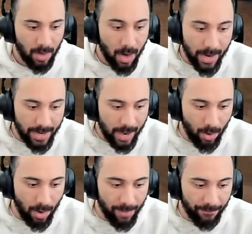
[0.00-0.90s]
All right,
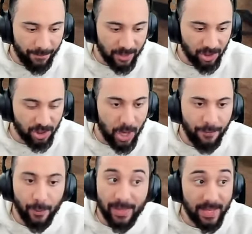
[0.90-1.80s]
now I'm going to finish this
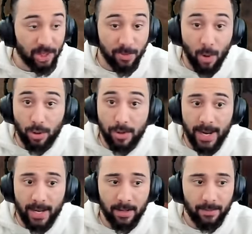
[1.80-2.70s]
off. We got that smoke grenade.